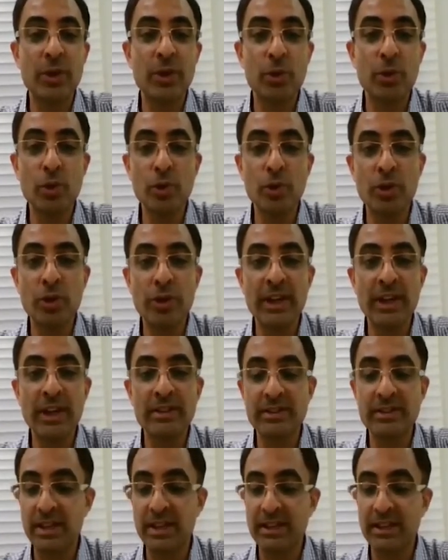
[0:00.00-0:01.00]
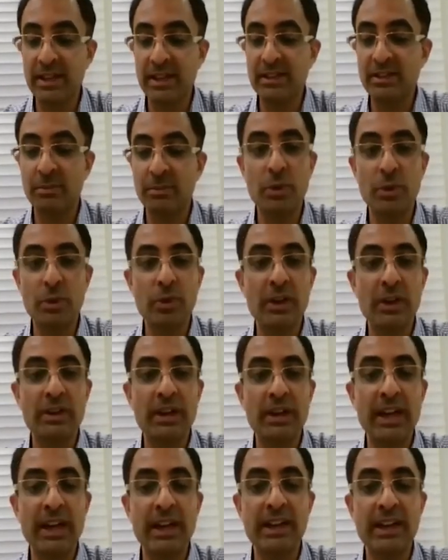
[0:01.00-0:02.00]
You do notice that there is a pleural
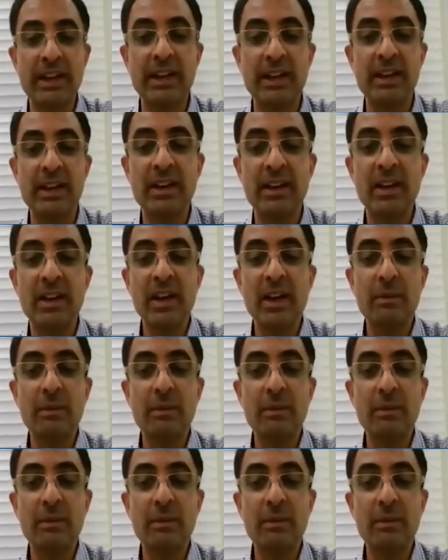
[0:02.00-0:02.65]
line here,